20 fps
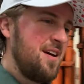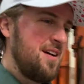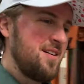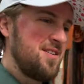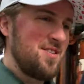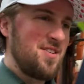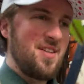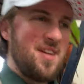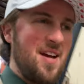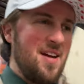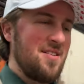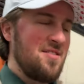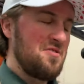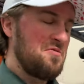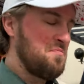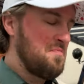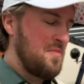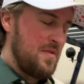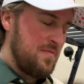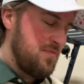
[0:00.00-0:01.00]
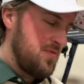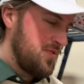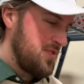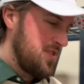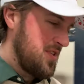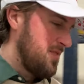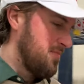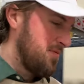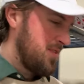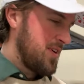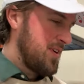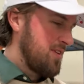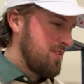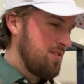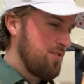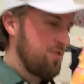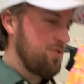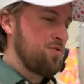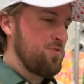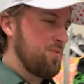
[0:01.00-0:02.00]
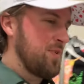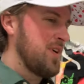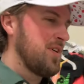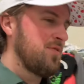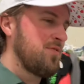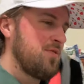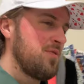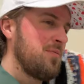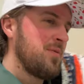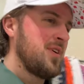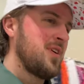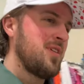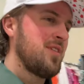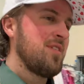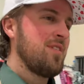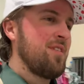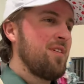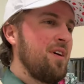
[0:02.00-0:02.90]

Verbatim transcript: And she kind of just mumbled something and looked away from me.